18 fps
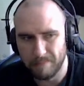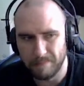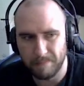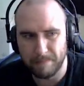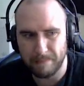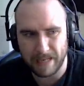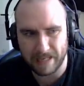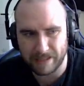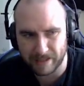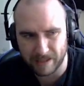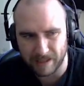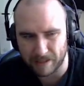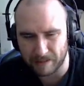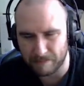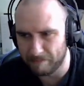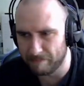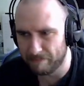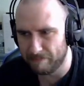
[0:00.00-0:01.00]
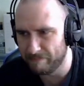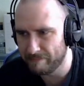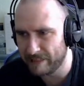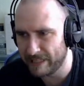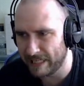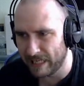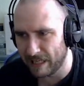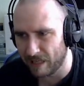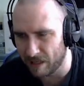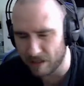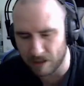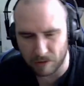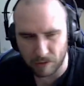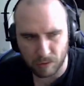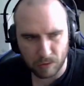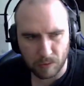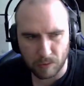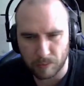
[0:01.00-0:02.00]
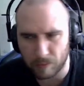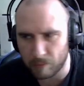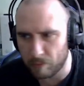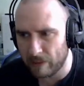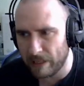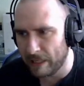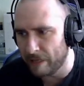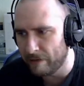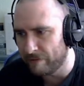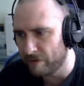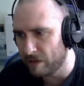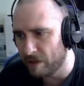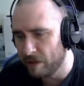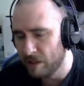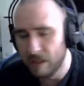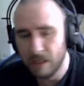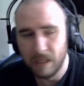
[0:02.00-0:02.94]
meta killer or whatever.